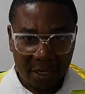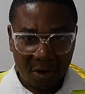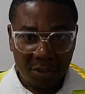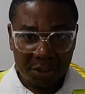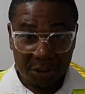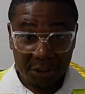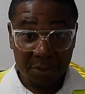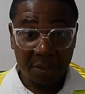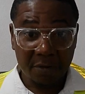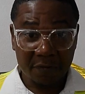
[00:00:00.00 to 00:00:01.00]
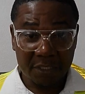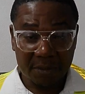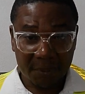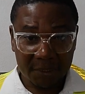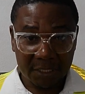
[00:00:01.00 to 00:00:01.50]
condition of this
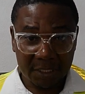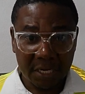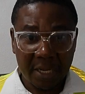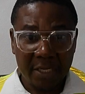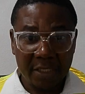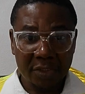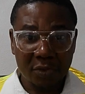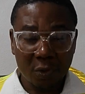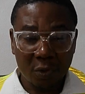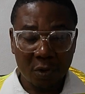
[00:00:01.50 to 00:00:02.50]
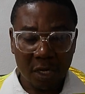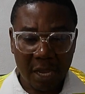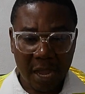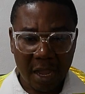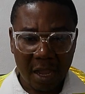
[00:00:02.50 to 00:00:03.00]
patient is no
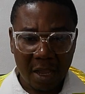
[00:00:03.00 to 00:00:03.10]
longer,